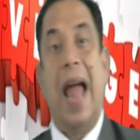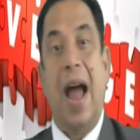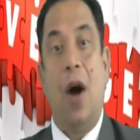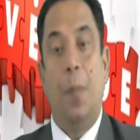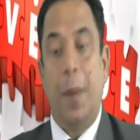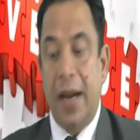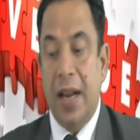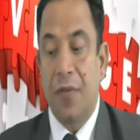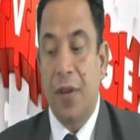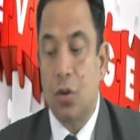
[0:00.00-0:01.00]
Operating
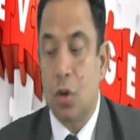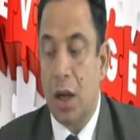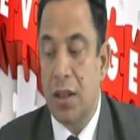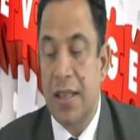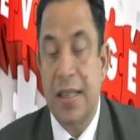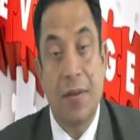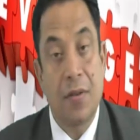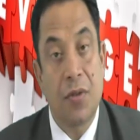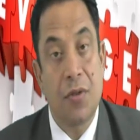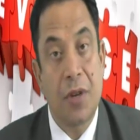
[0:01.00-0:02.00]
fixed cost is
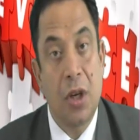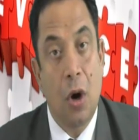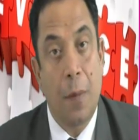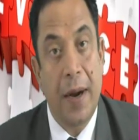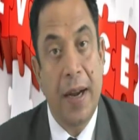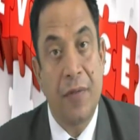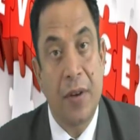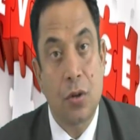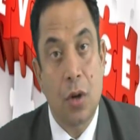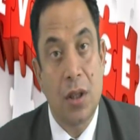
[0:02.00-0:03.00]
750. Operating
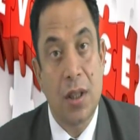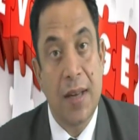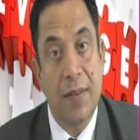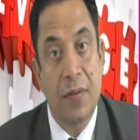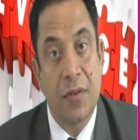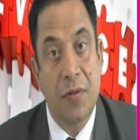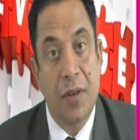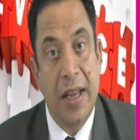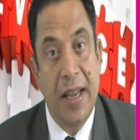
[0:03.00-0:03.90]
fixed cost is 750.